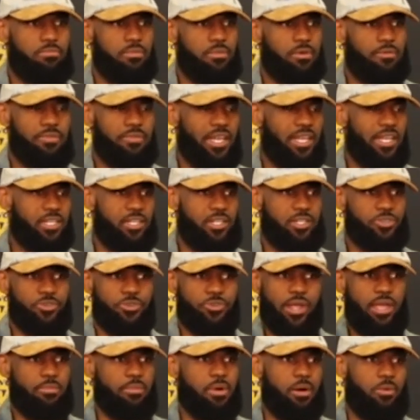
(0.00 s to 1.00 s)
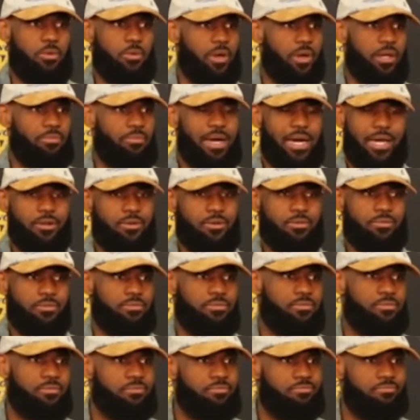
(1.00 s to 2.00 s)
If they scream, I'm with them.
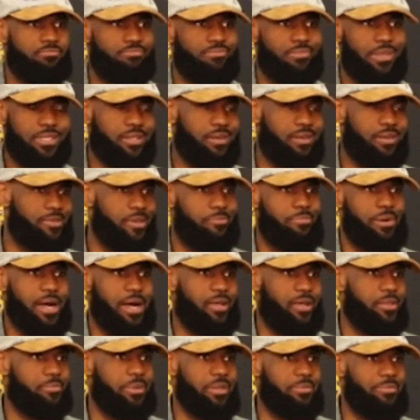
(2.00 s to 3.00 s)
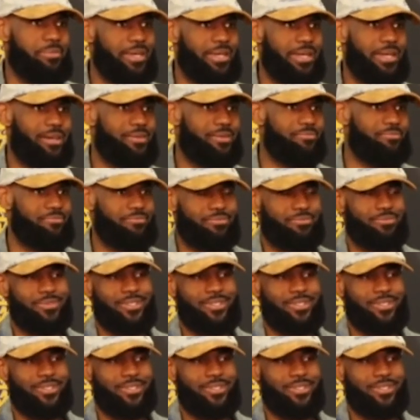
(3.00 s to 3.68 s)
Stuff don't bother me, man. I'm